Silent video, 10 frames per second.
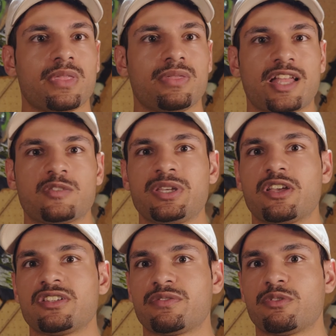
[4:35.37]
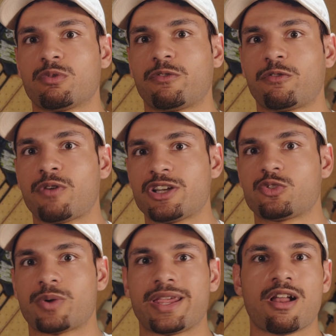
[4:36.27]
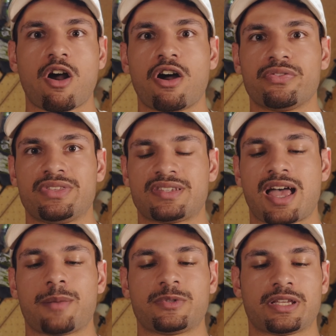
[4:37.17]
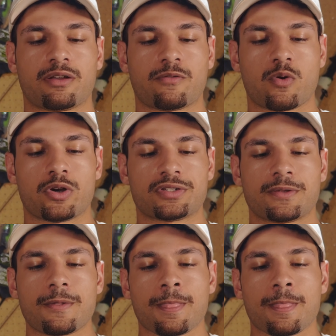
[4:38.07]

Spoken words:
That's because of the refresh rate on this optic, of course.